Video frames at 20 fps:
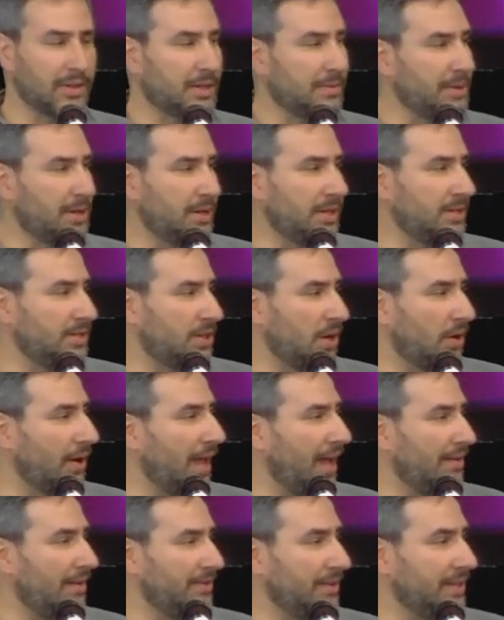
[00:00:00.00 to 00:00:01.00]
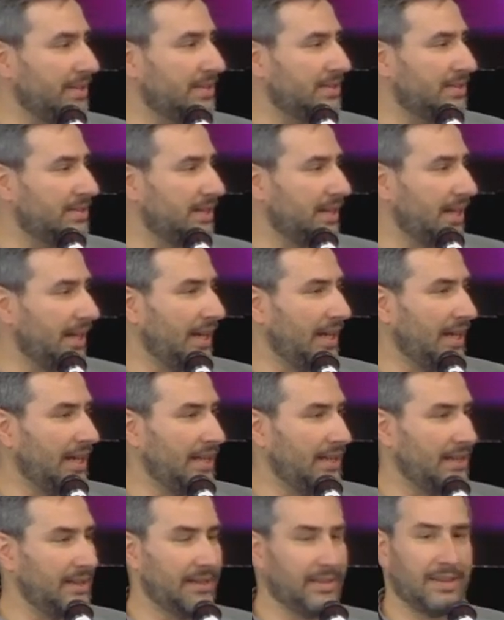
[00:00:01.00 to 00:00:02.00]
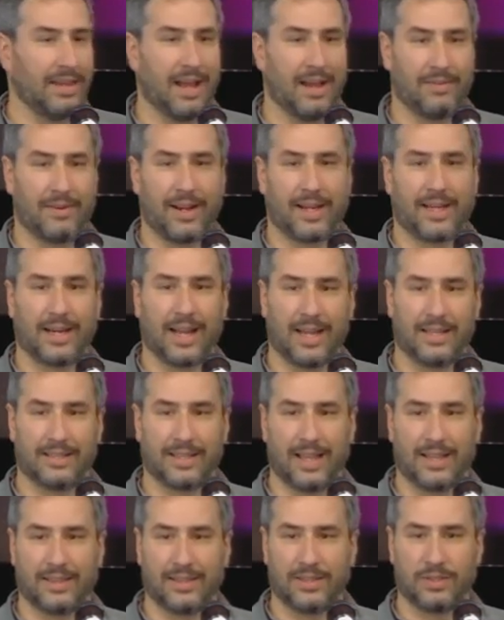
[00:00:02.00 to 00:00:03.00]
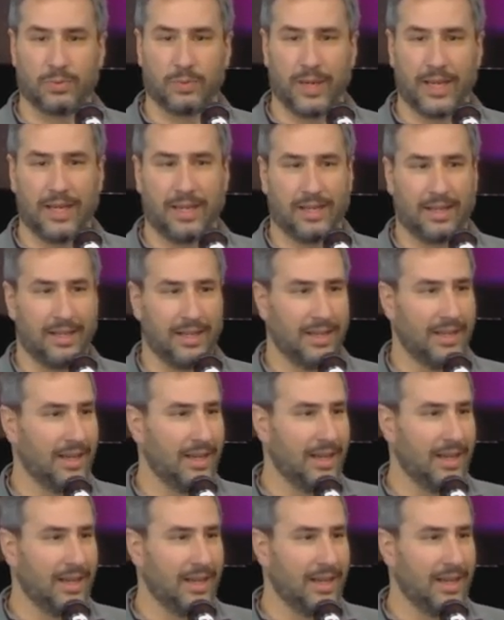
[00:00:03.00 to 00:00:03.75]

Other communities don't have this. And I recognize that this week,